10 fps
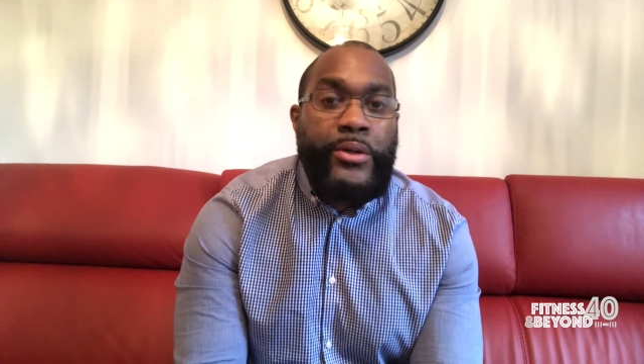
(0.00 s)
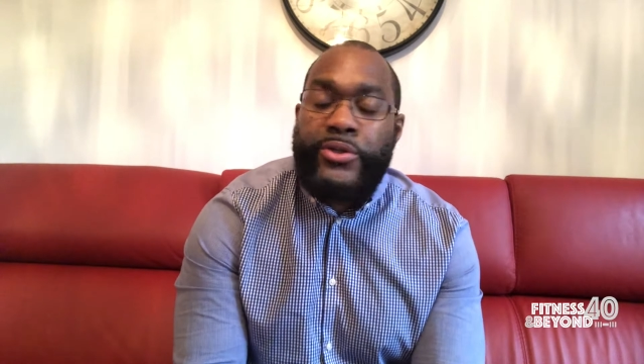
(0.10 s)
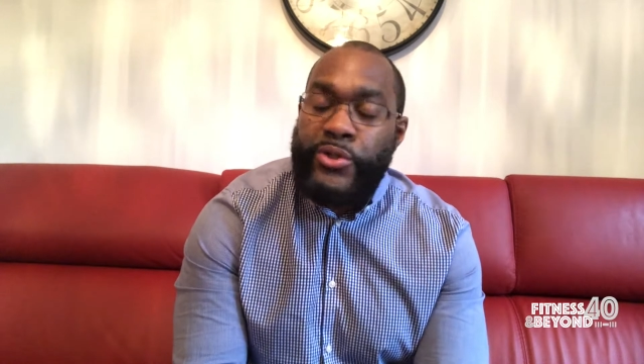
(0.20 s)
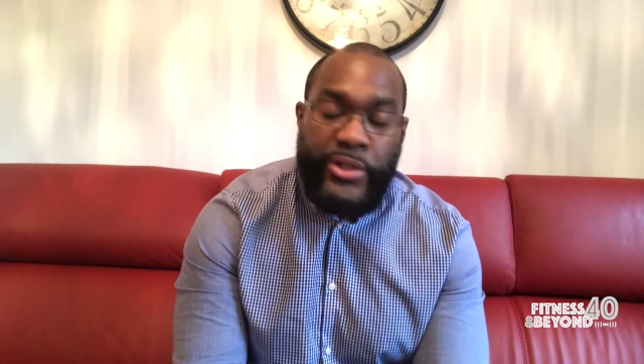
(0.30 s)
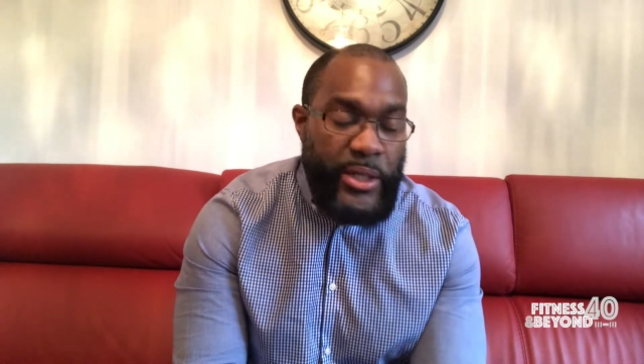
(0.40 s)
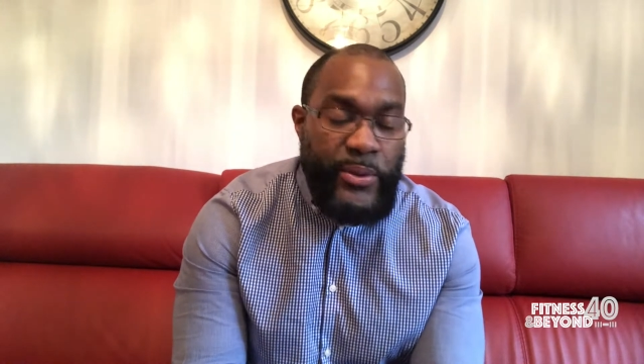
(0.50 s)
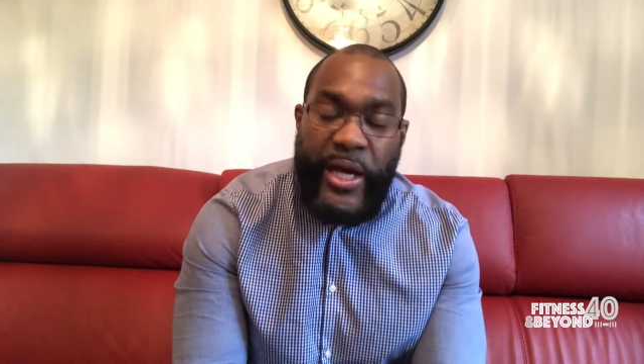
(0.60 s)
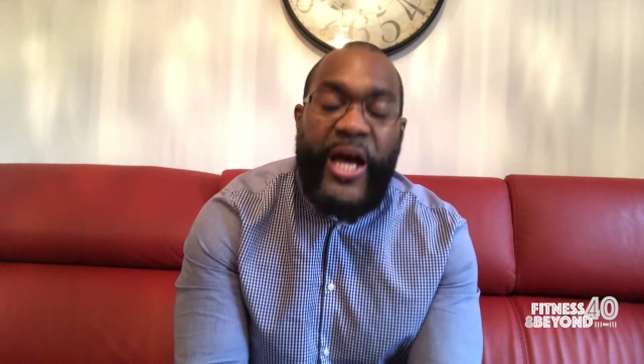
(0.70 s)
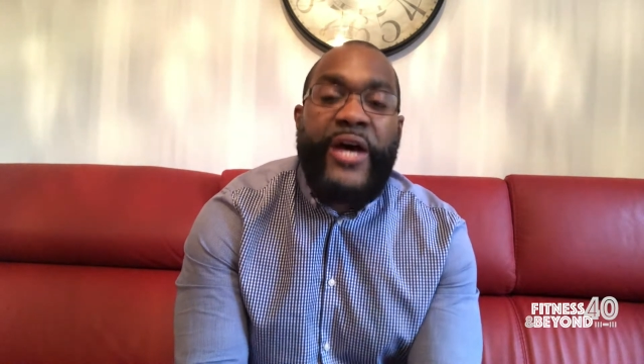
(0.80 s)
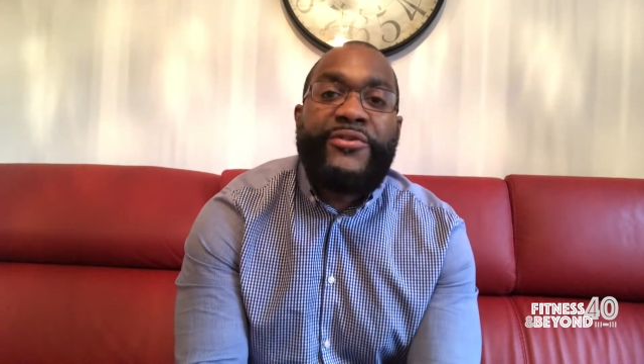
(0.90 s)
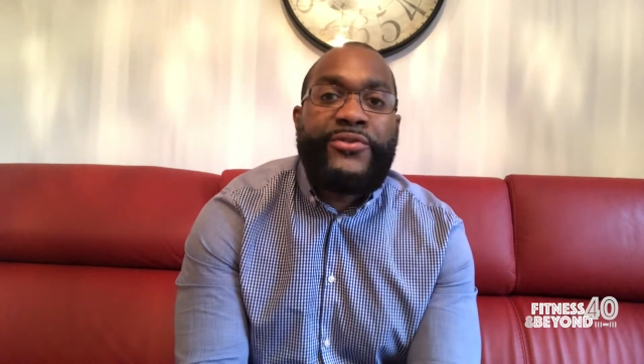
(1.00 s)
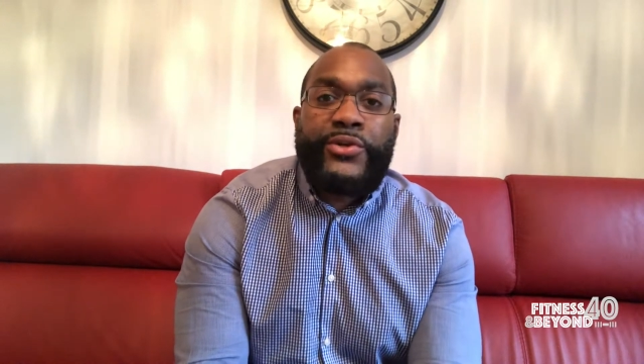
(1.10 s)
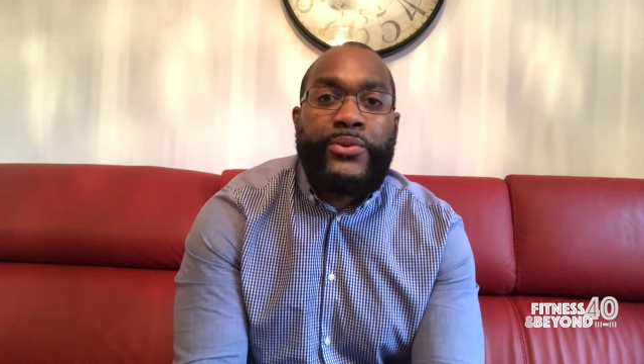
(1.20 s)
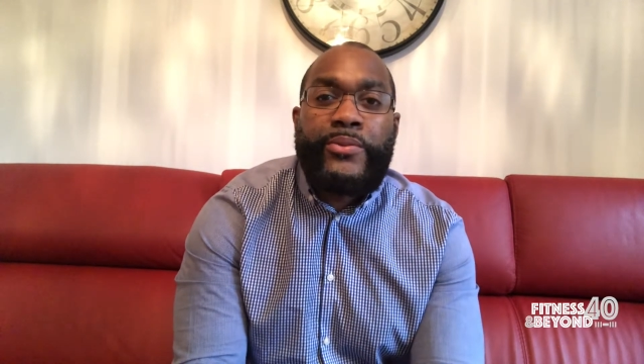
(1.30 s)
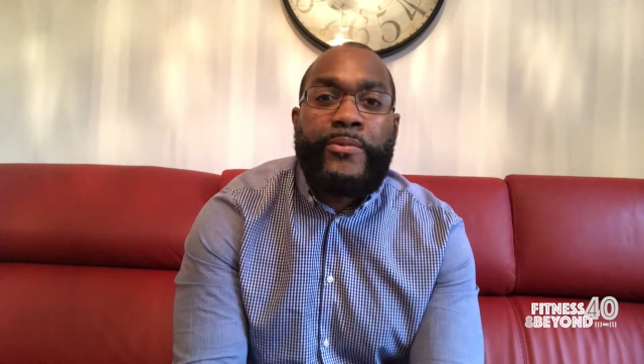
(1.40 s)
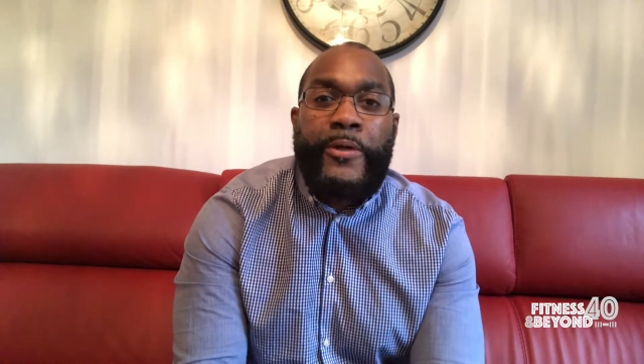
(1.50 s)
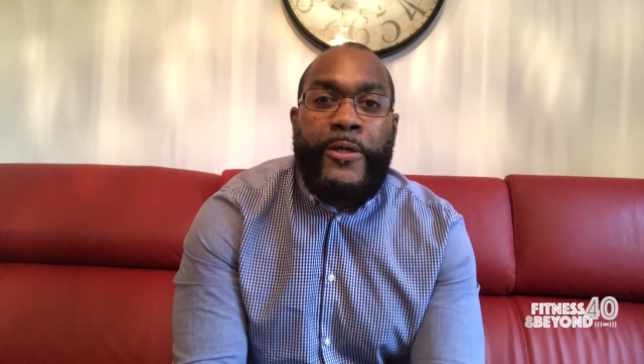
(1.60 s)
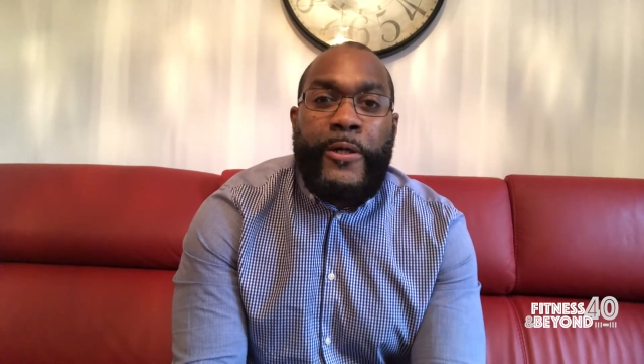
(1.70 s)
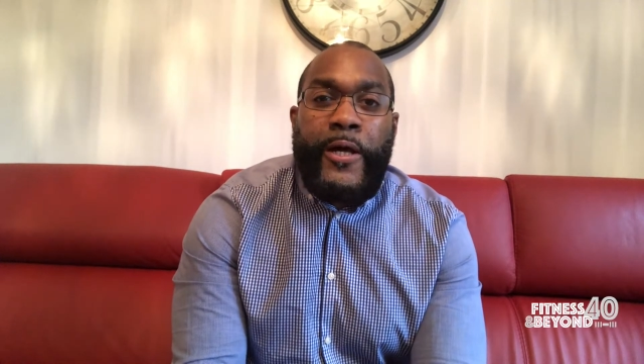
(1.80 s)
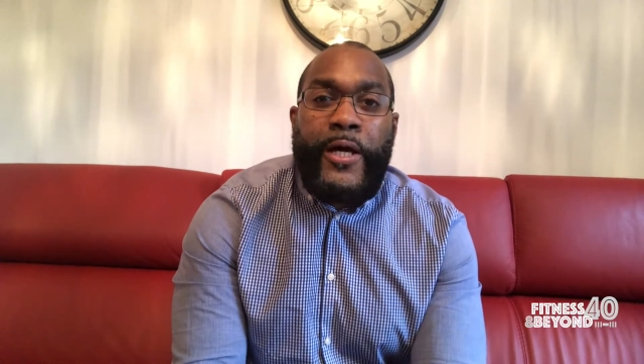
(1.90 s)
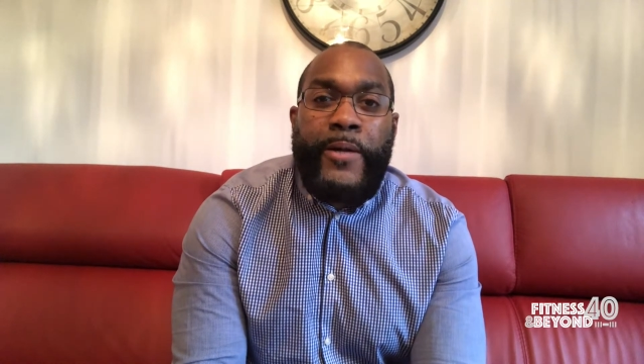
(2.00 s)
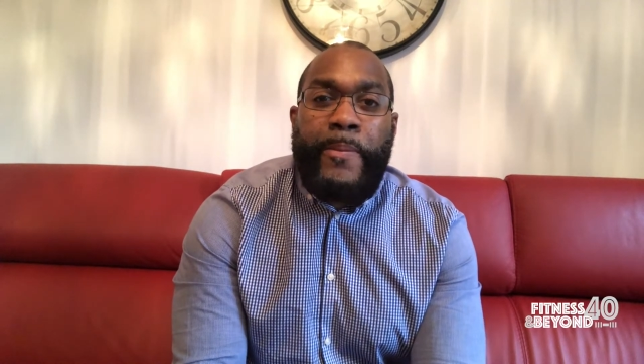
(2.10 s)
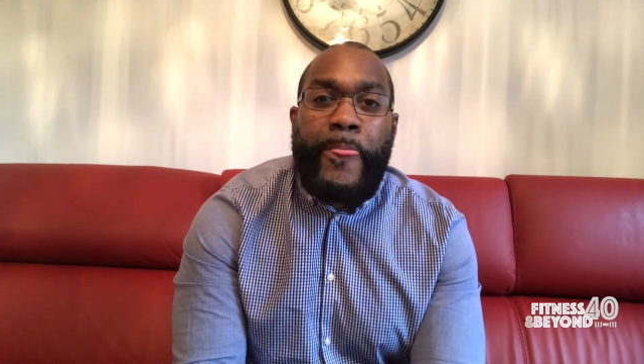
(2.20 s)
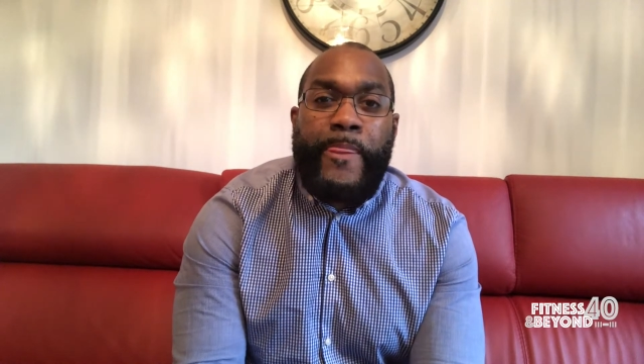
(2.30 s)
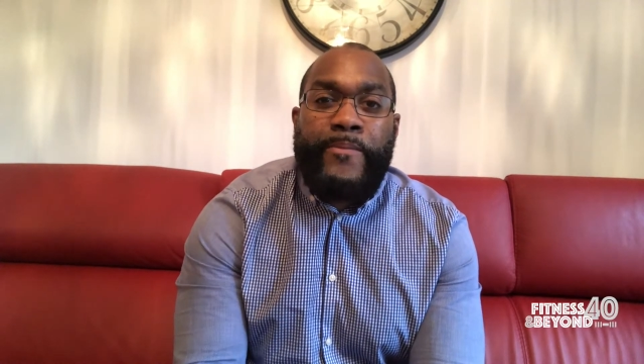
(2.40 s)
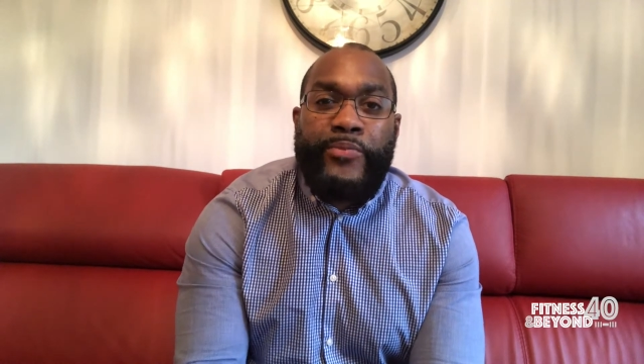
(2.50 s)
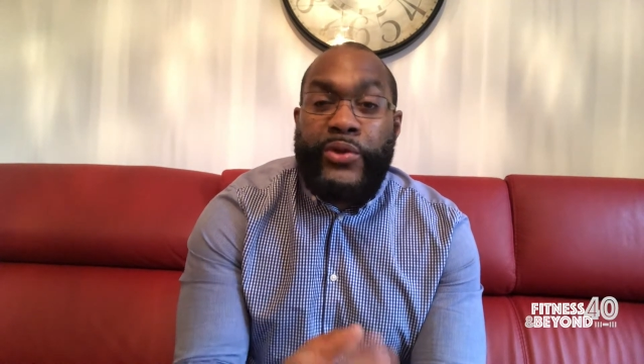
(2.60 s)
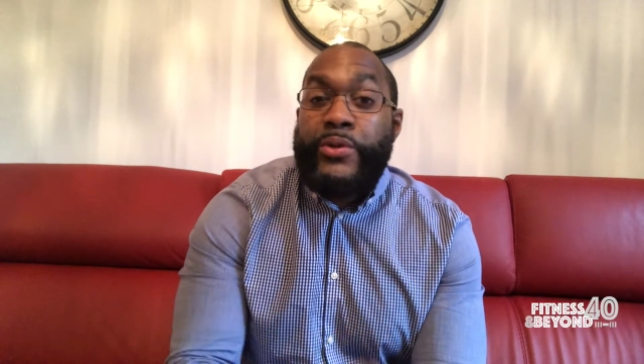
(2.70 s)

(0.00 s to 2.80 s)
You don't have to. You